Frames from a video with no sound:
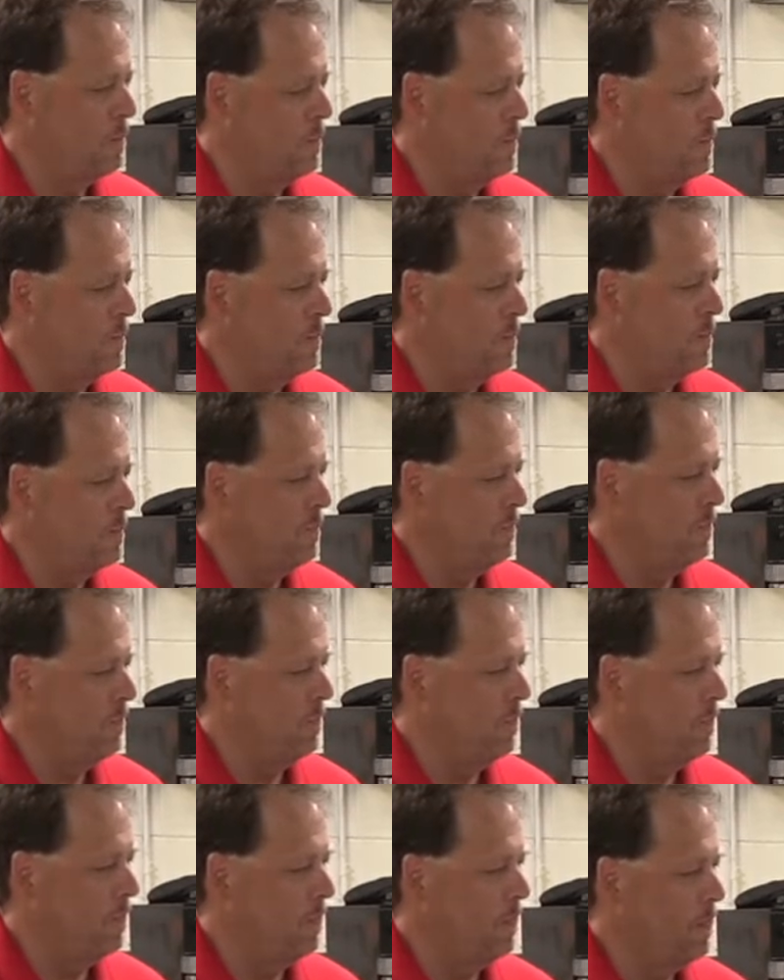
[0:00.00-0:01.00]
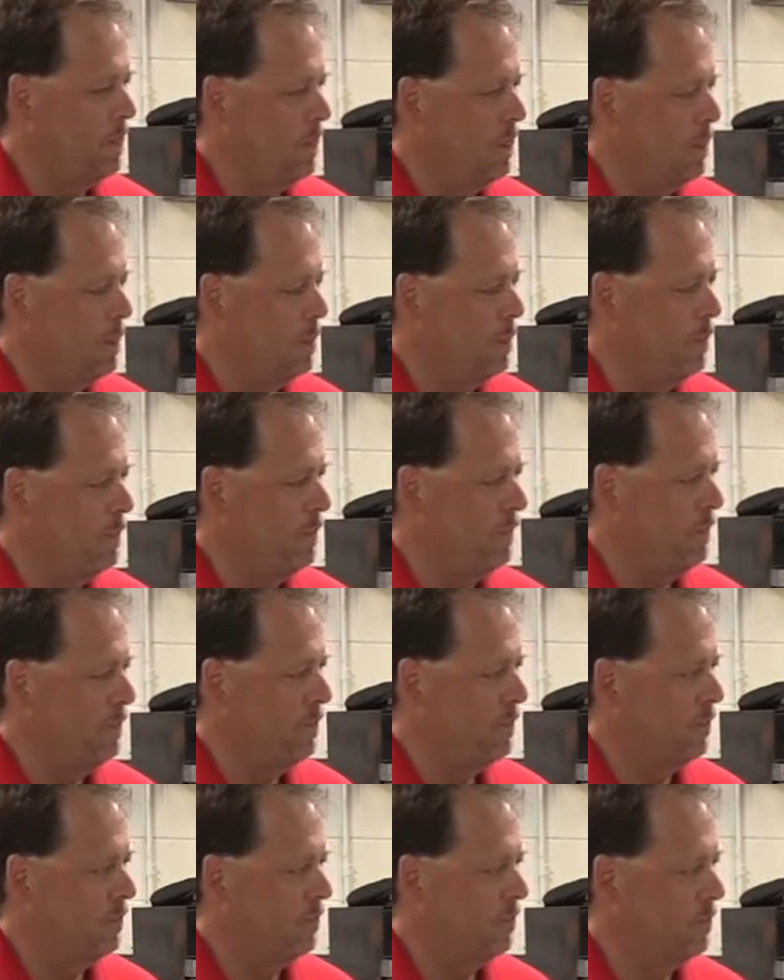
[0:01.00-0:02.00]

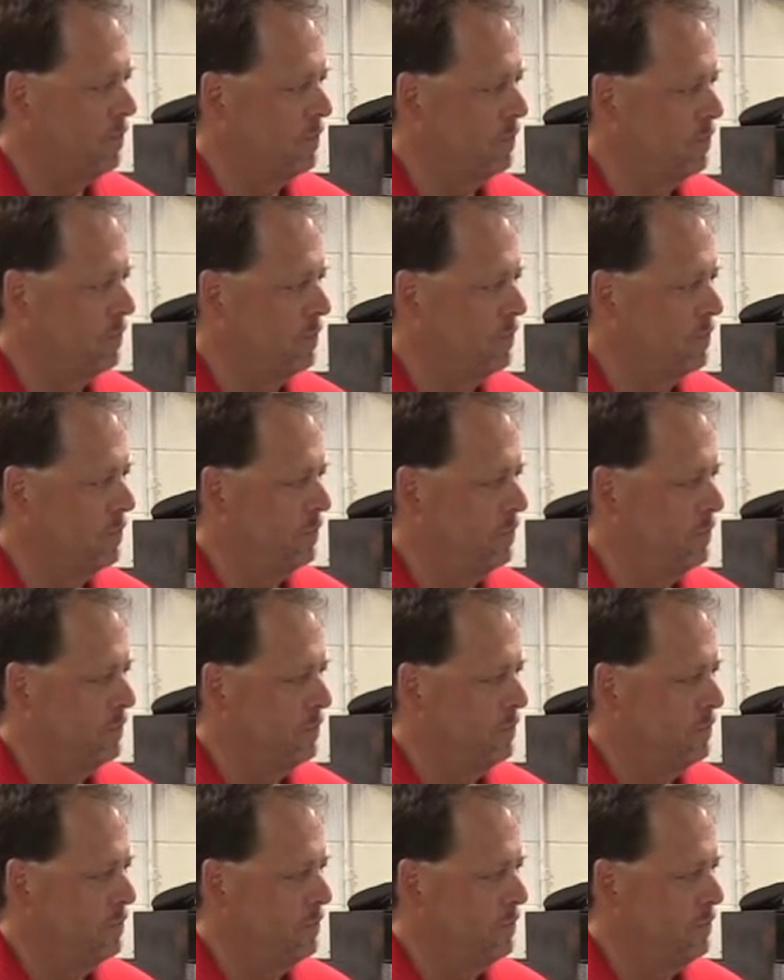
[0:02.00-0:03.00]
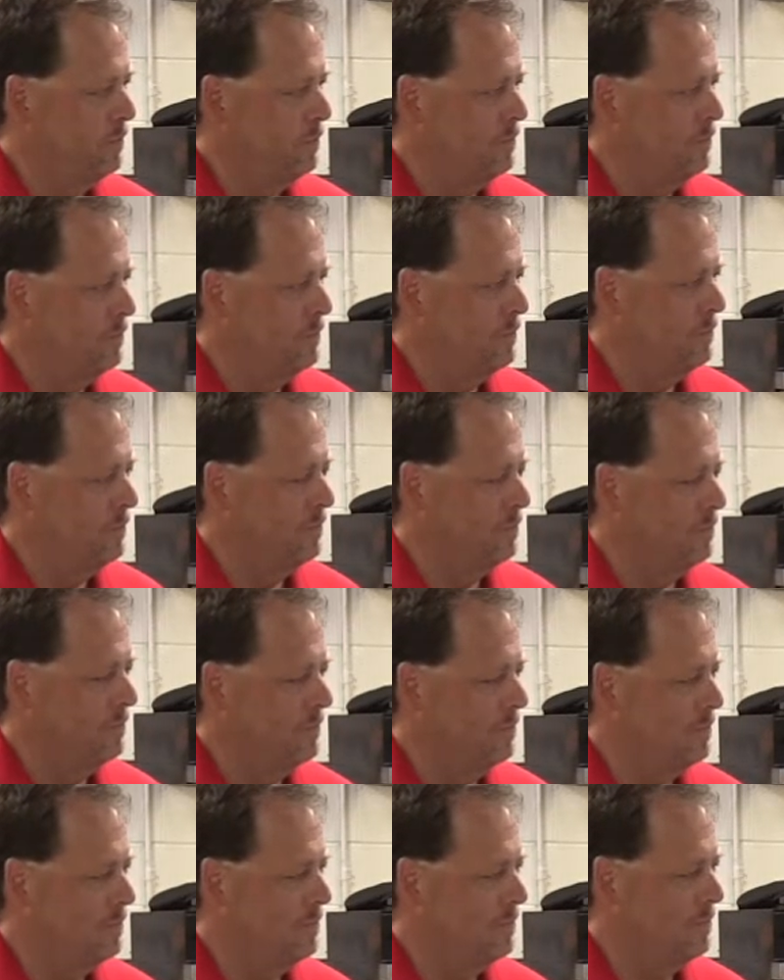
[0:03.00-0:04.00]

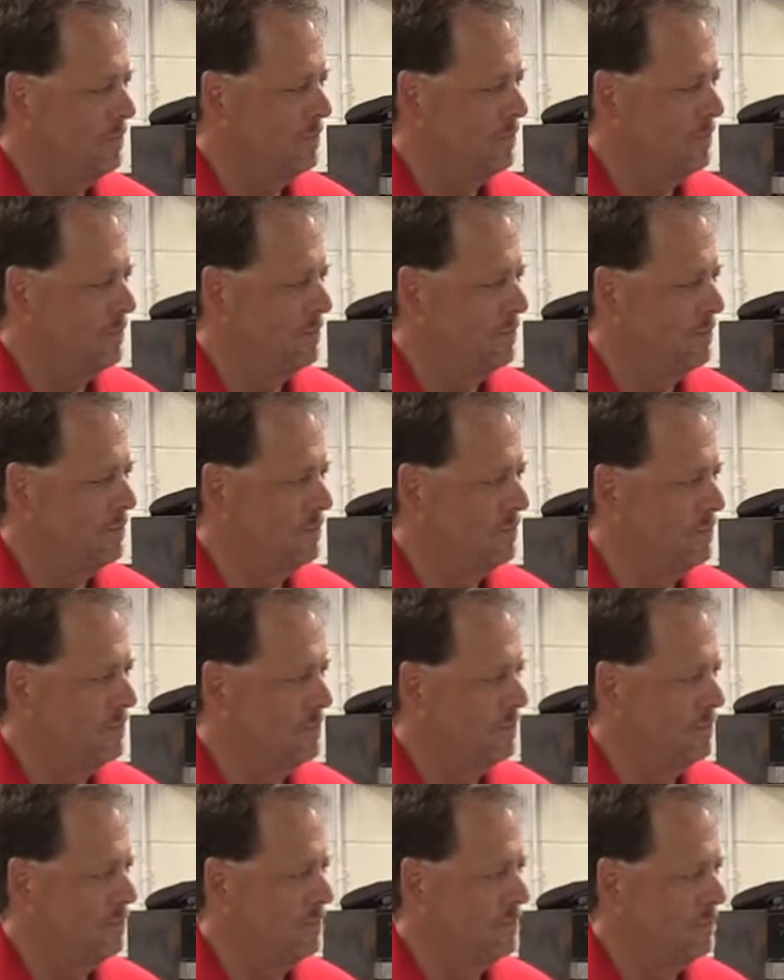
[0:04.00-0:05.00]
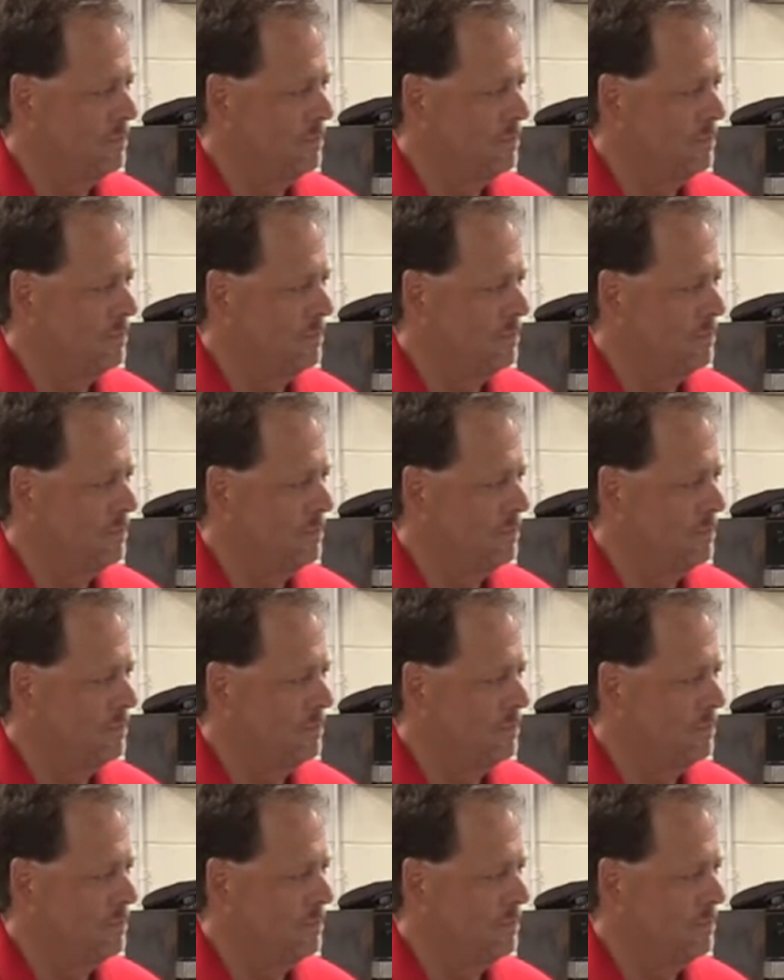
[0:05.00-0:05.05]
(silent)